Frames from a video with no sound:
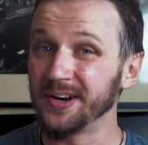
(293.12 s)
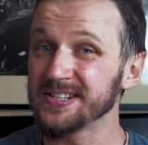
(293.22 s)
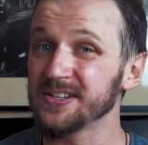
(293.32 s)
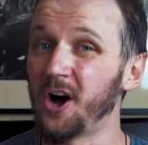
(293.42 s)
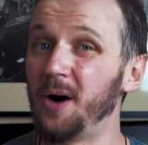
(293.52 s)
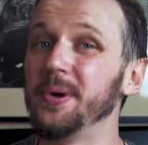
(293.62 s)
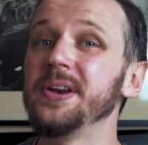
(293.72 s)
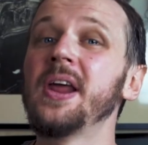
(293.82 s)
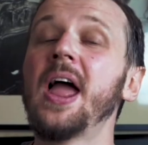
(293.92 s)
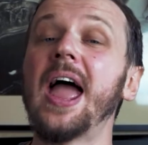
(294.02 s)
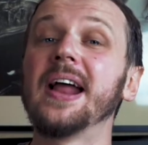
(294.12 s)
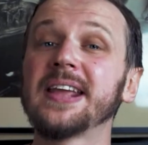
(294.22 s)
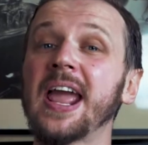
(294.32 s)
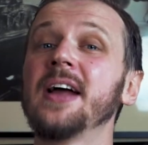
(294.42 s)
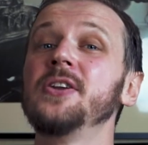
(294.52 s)
is common and
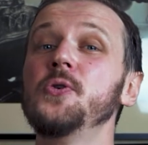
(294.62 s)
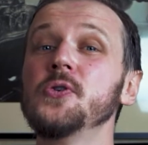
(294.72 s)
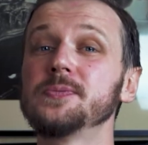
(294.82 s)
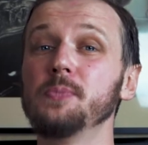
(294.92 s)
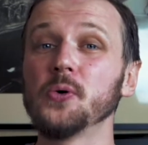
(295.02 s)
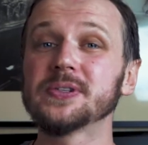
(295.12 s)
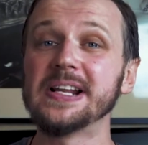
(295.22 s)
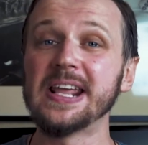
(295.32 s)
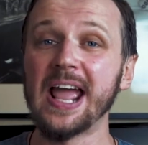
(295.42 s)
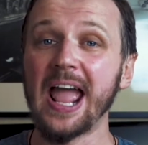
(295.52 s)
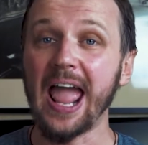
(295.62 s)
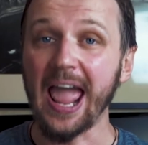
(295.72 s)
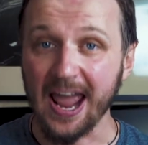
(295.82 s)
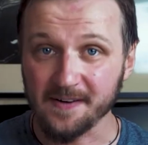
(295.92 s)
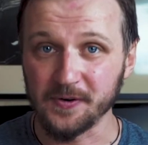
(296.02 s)
can used mostly
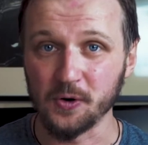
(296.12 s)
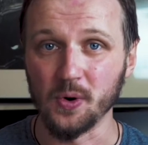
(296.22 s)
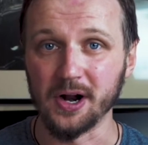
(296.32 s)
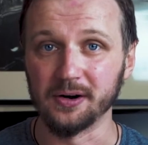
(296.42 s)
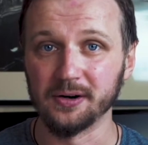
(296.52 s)
everywhere.